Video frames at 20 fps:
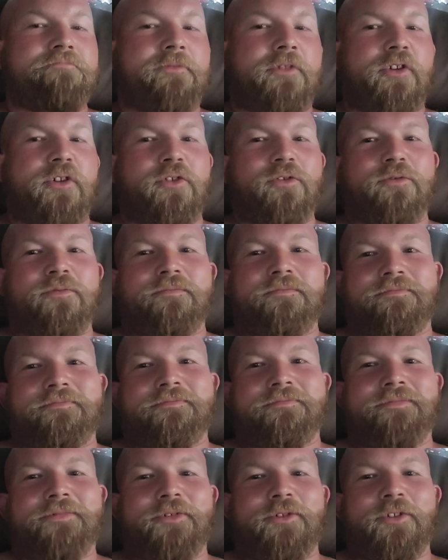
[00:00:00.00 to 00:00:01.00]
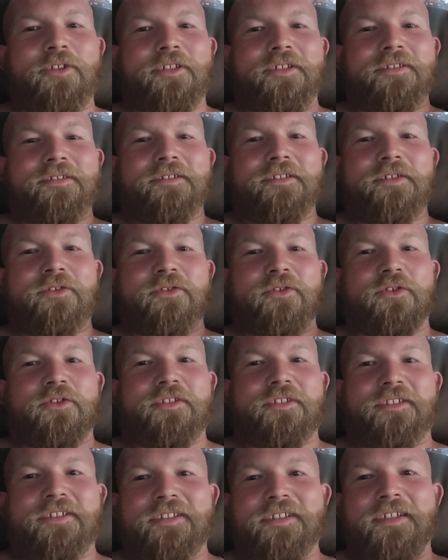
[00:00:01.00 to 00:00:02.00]
no, you didn't, because
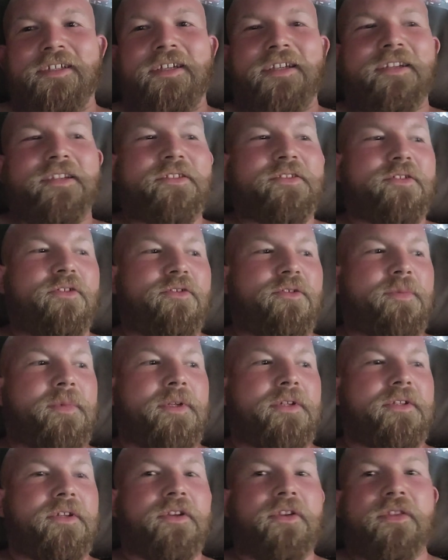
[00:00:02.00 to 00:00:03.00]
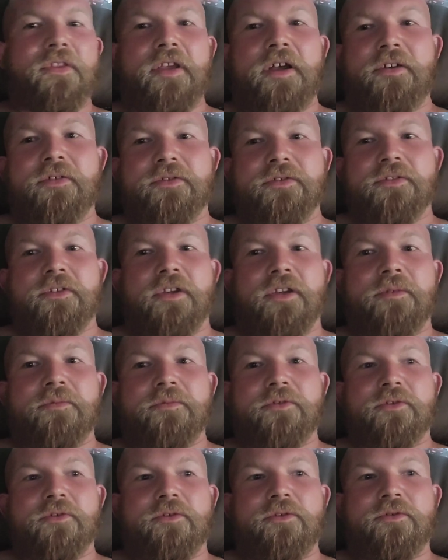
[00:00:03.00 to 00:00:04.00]
it's already been done 1,000
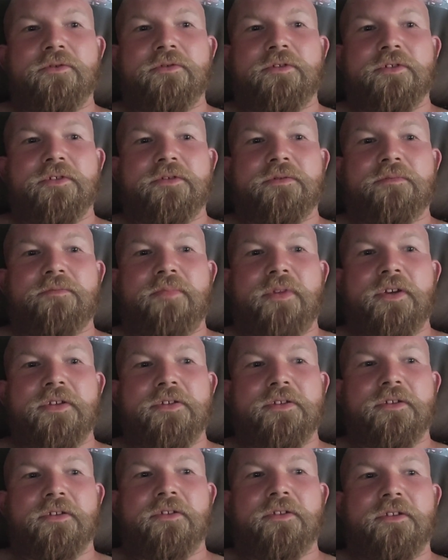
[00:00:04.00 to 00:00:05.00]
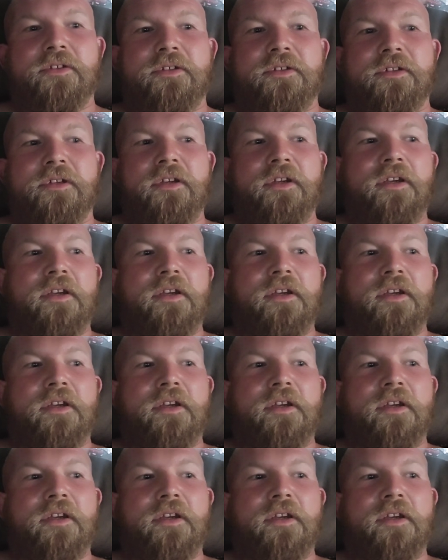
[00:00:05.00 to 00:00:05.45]
times. So you just basically